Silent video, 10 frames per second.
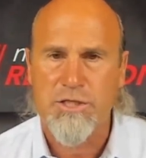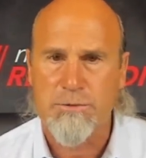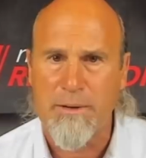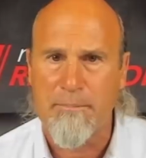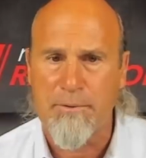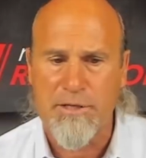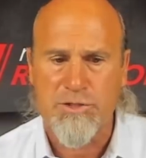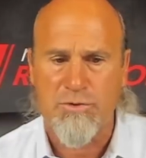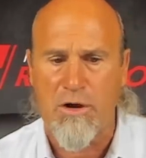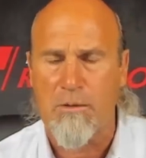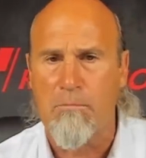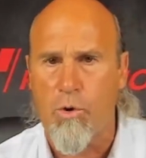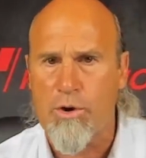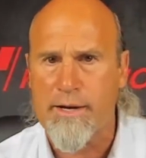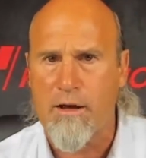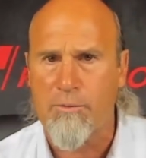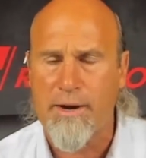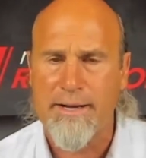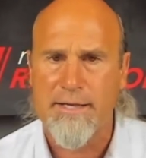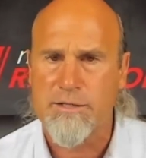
It's been a pretty strong morning already